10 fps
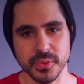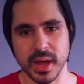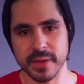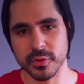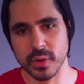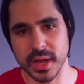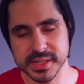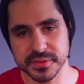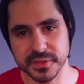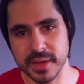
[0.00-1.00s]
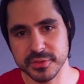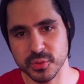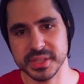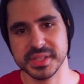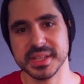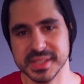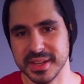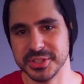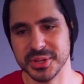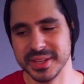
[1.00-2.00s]
I have a Ryzen 5
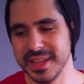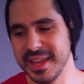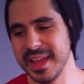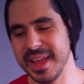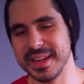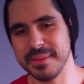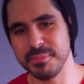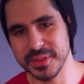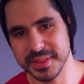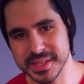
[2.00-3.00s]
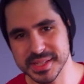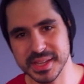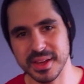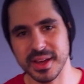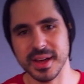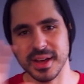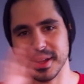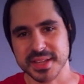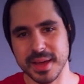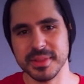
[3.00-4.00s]
2600 and I put this uh, on
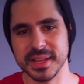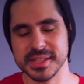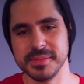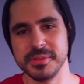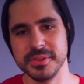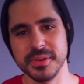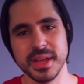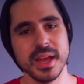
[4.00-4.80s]
top of that CPU.